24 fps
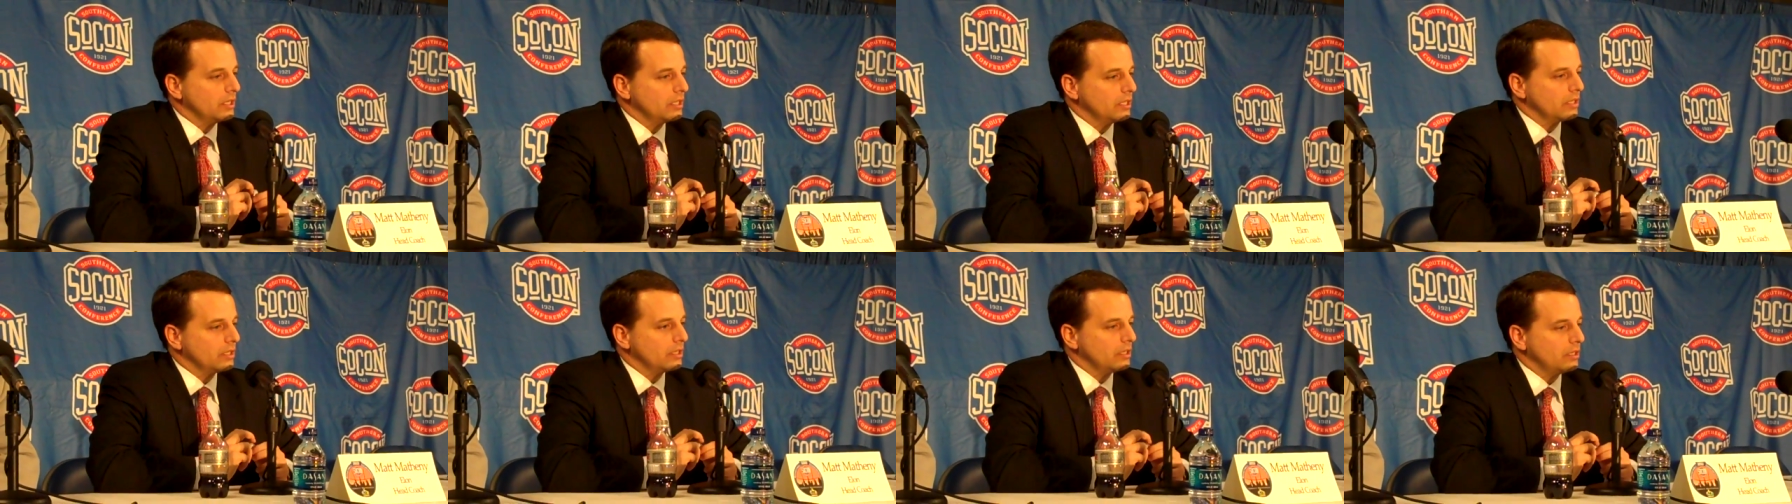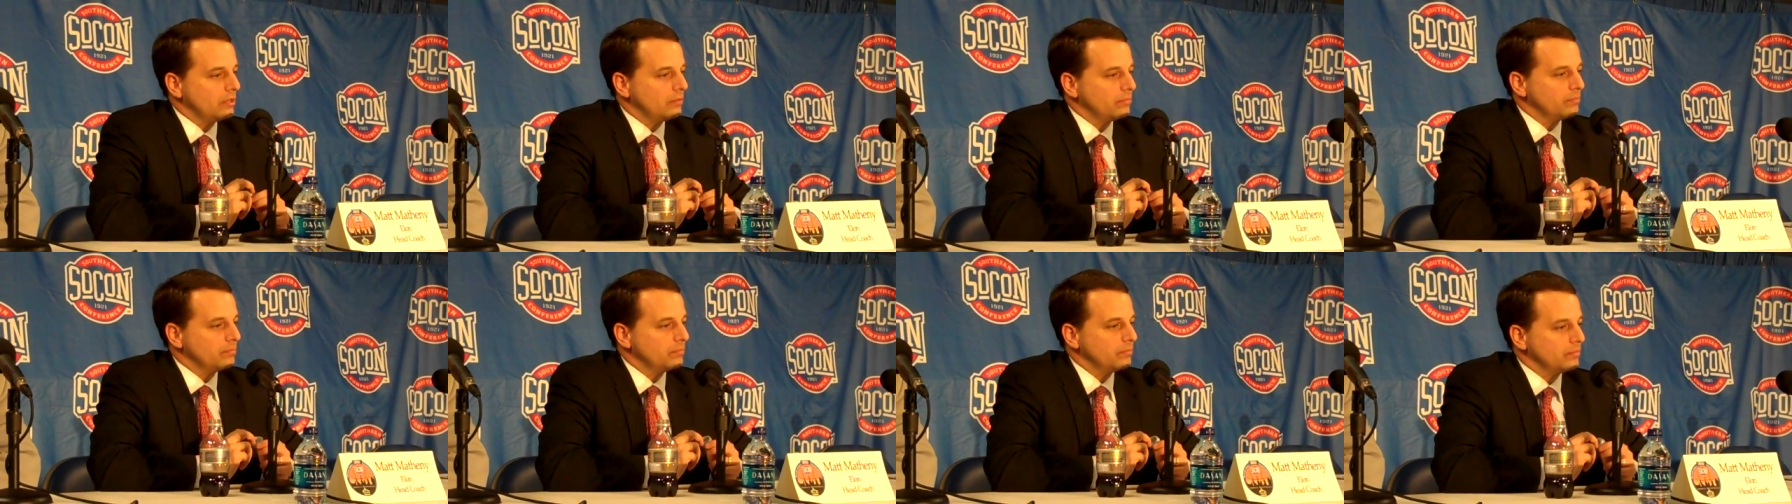
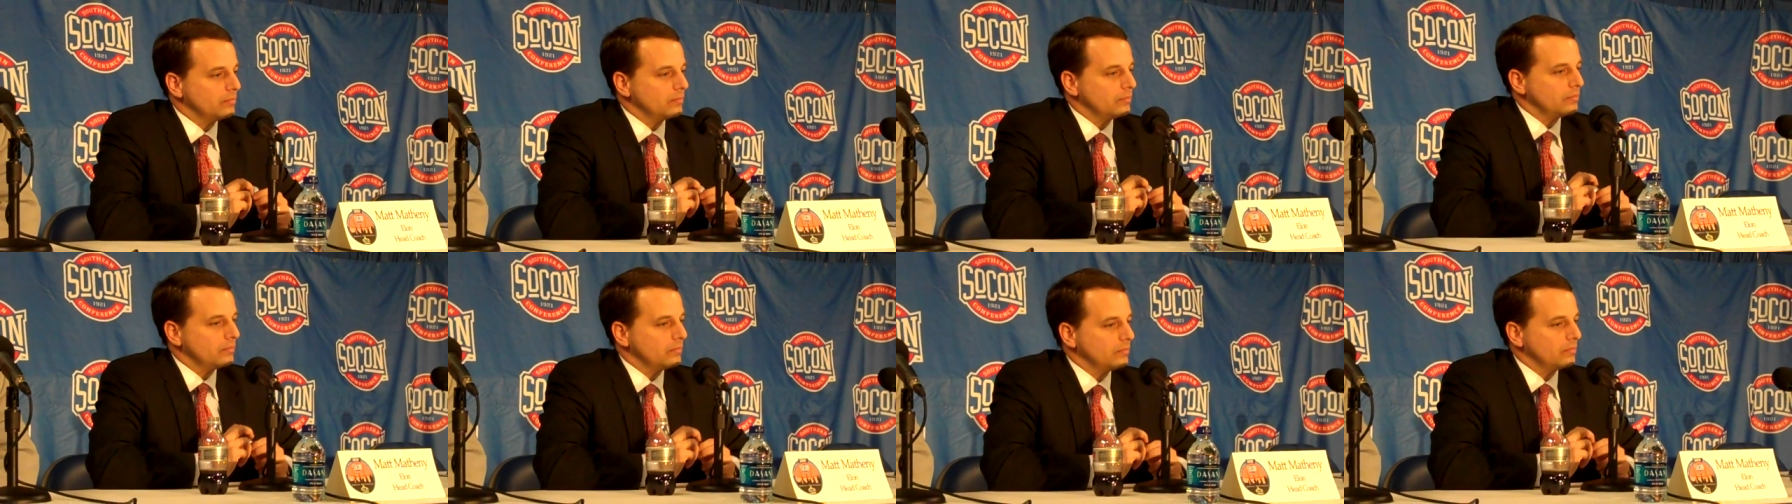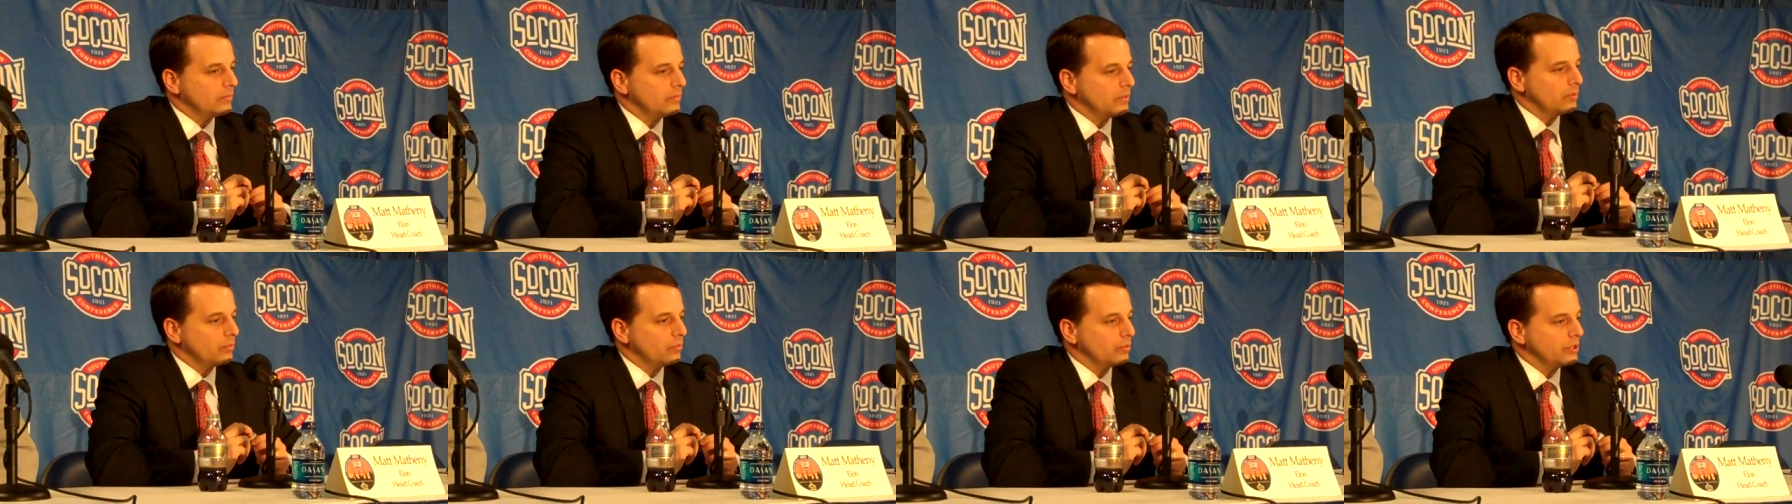And
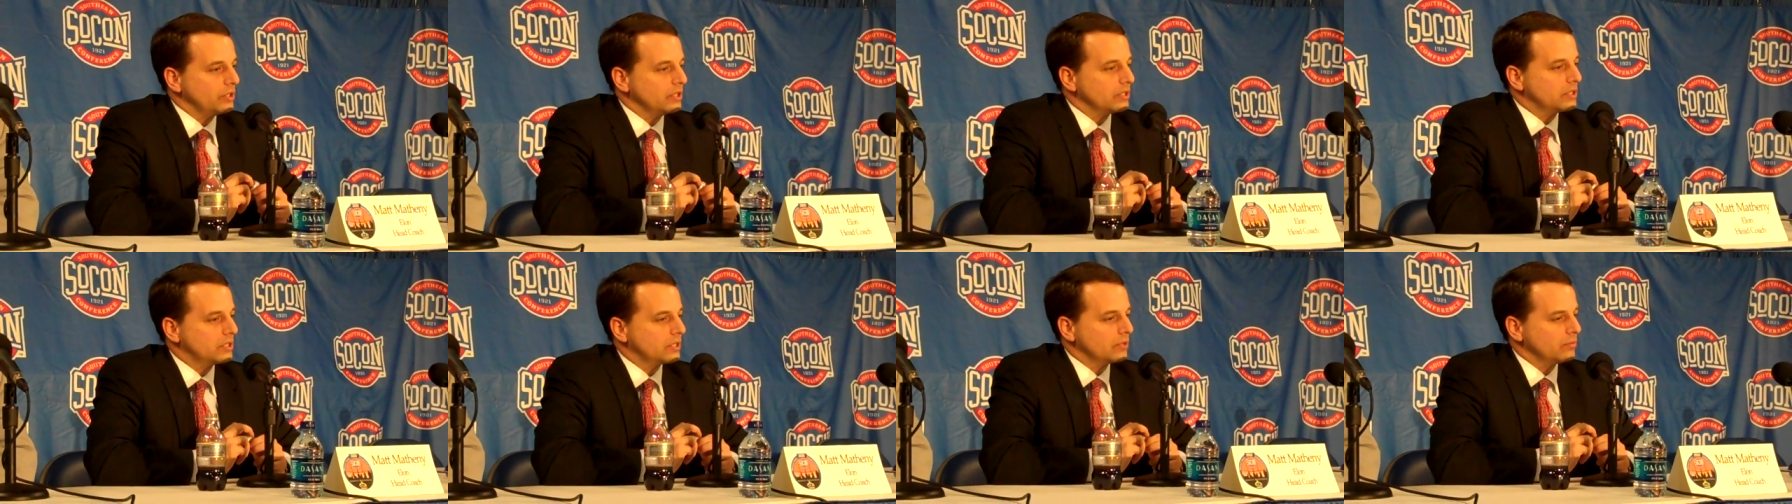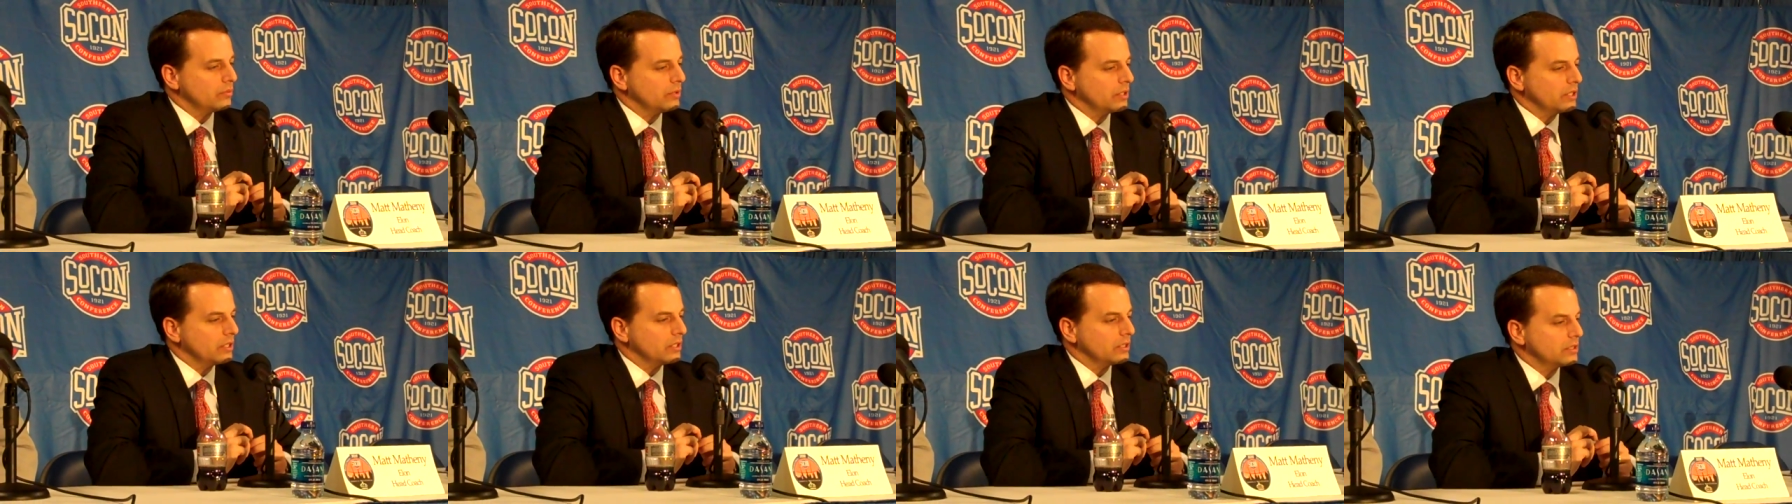when
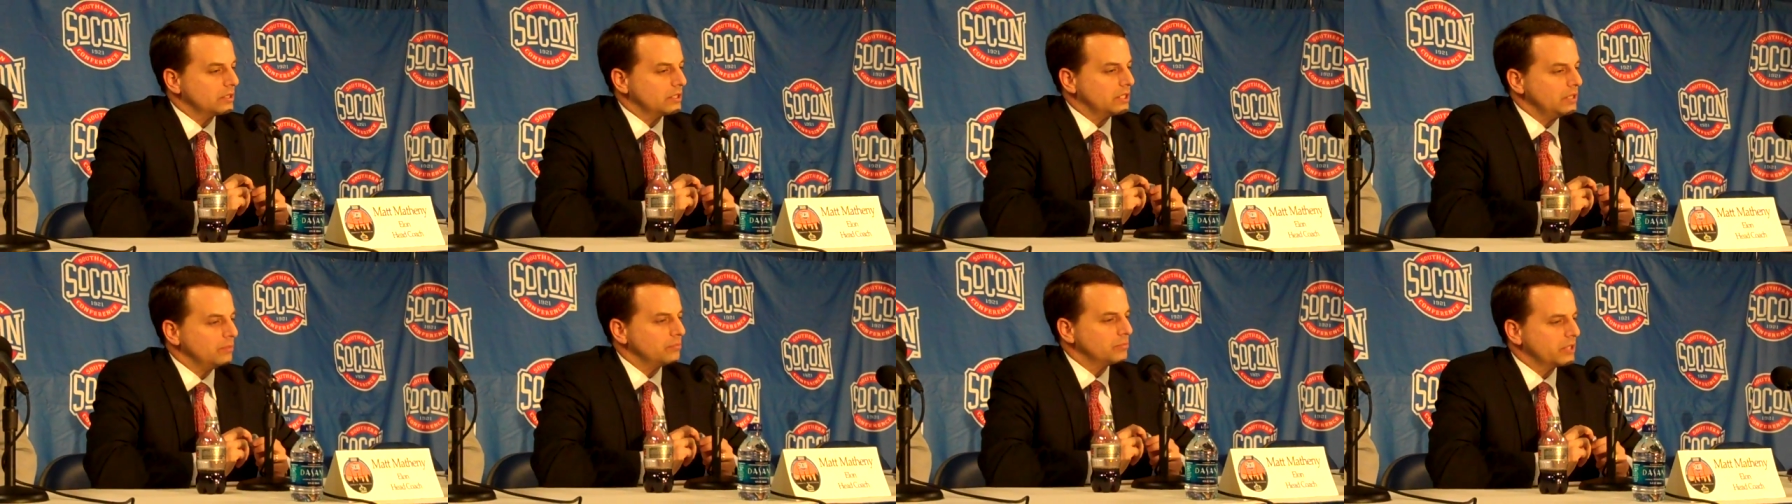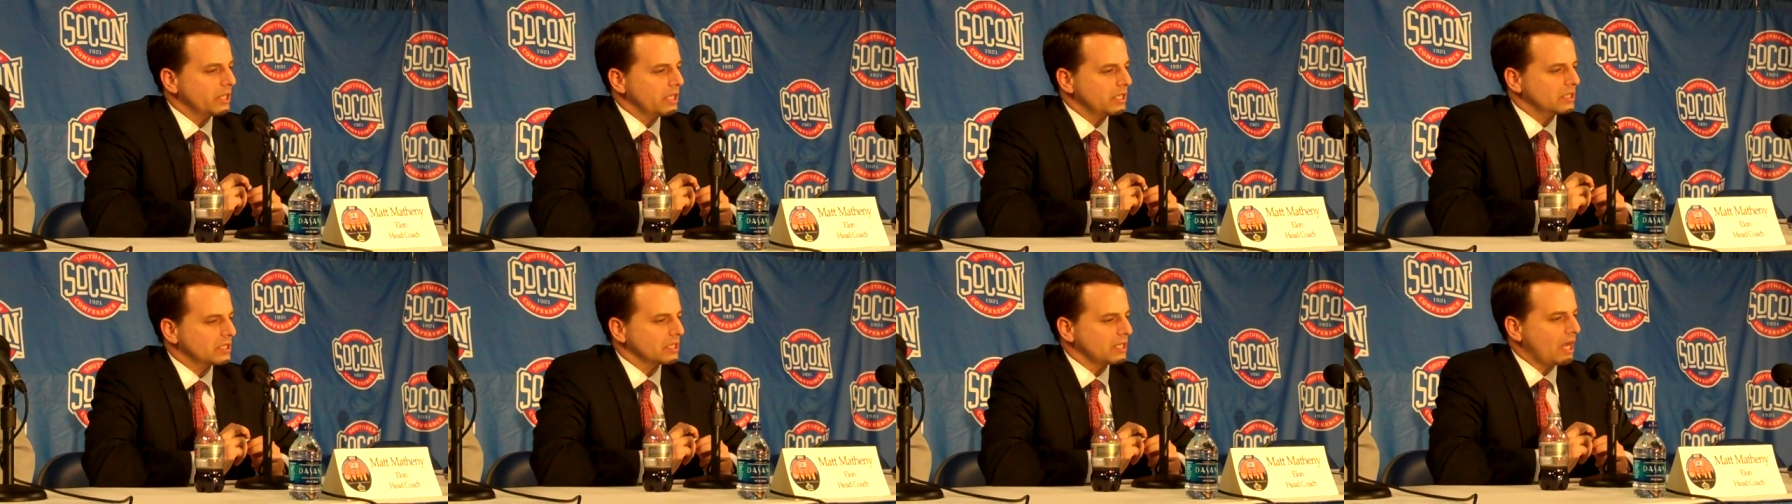a team
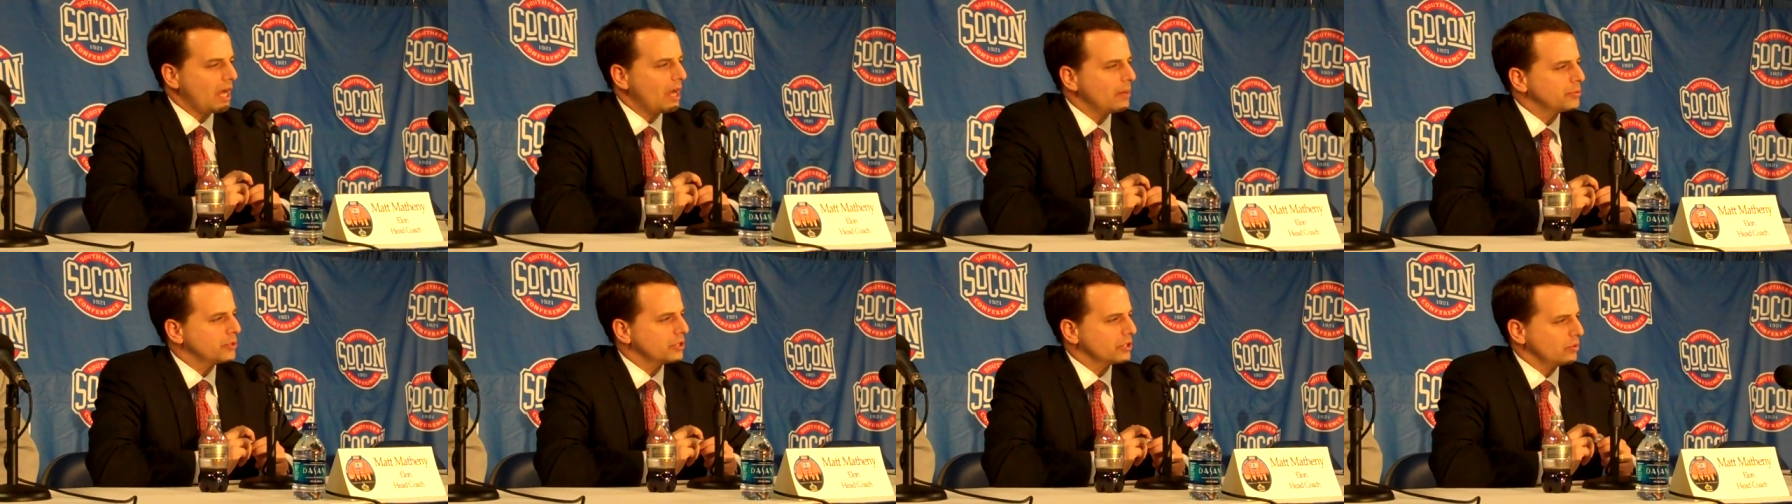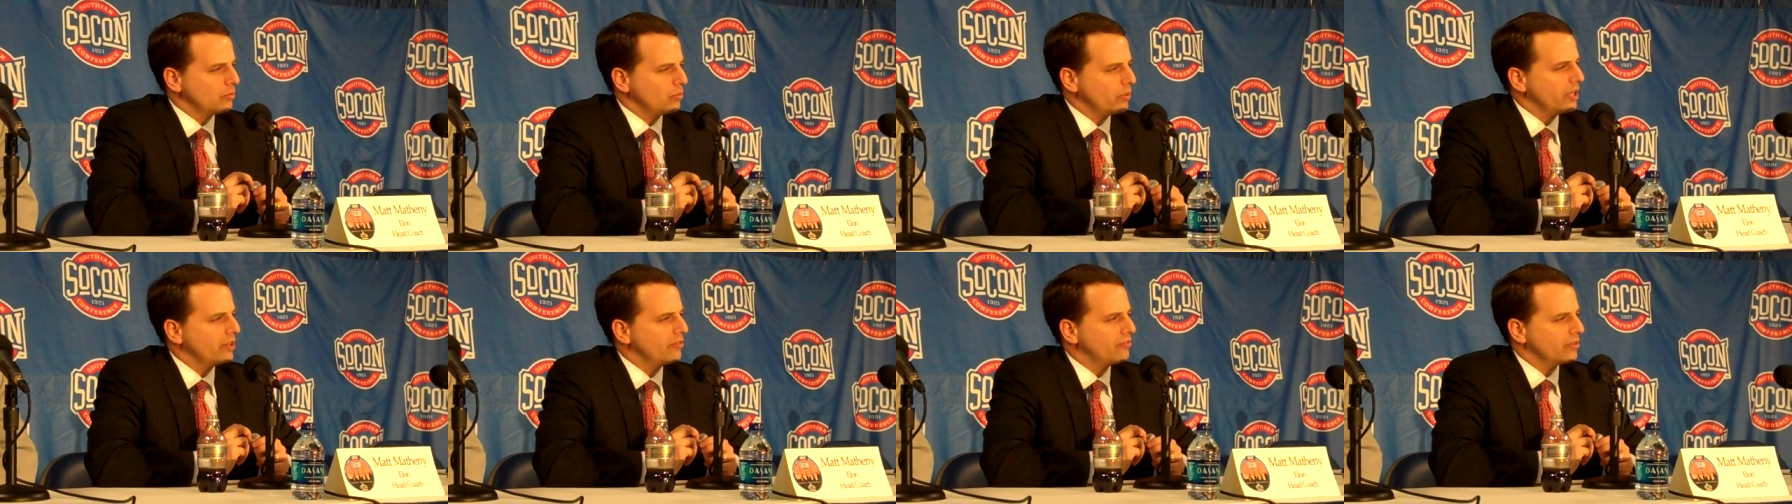takes an option
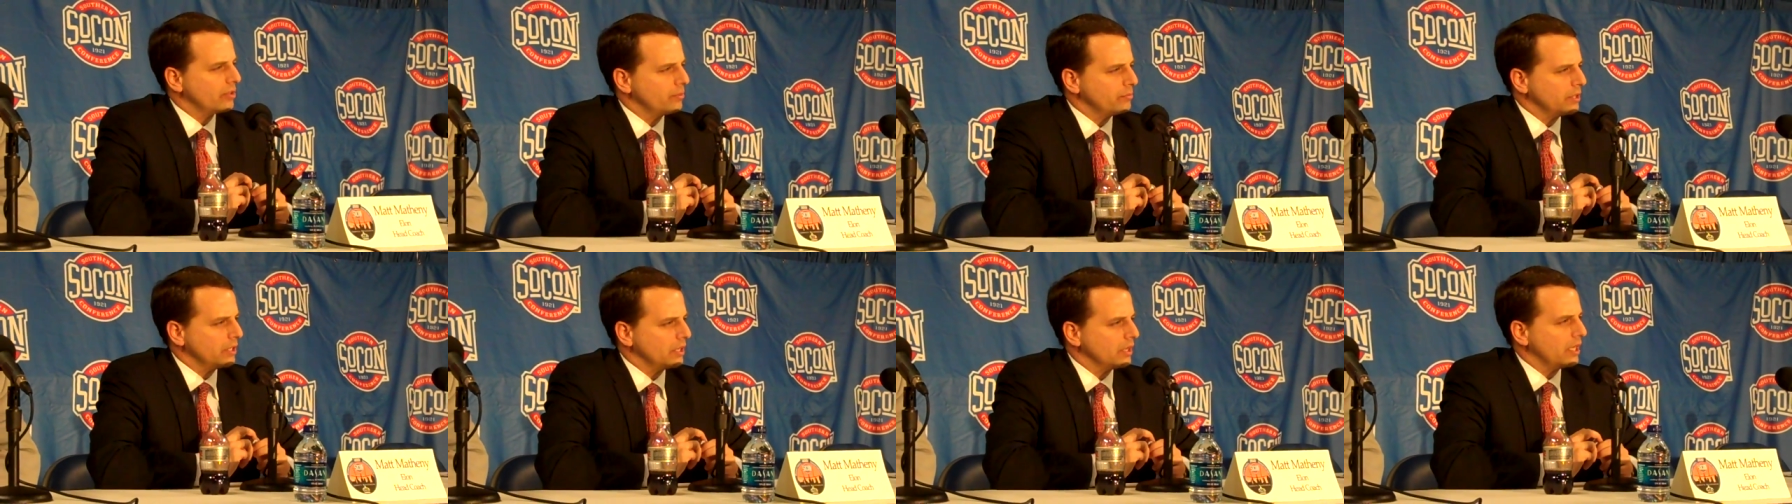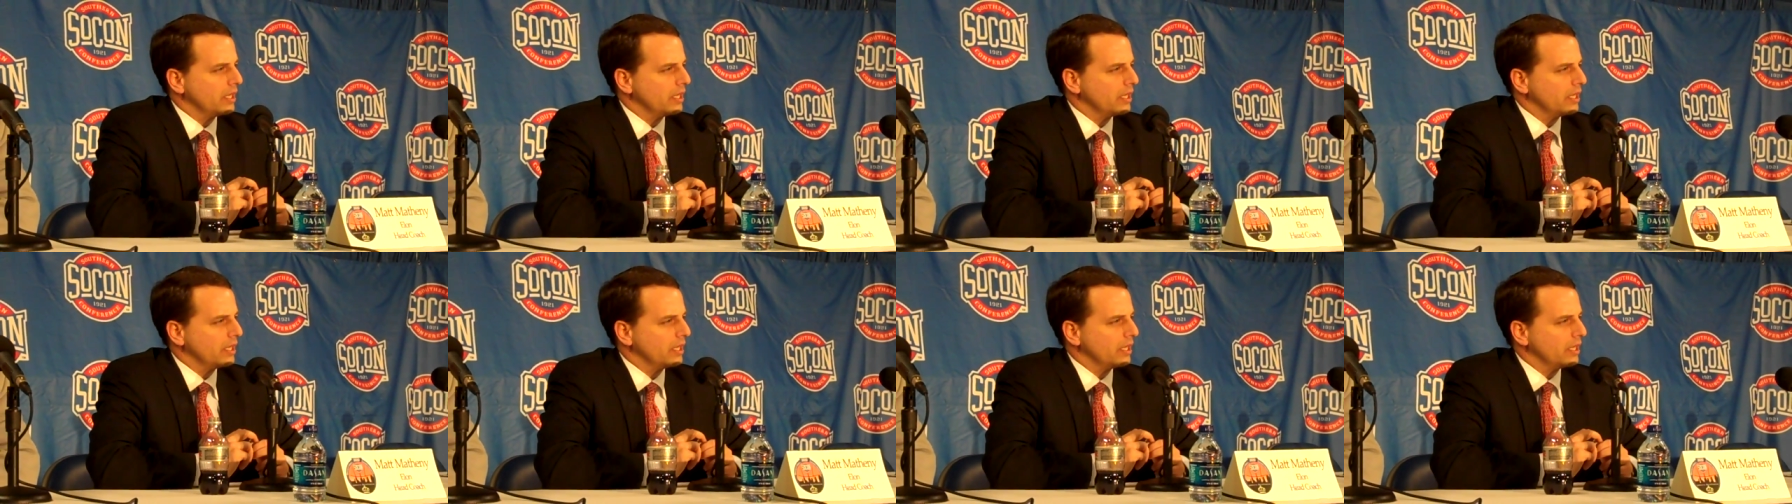away from you,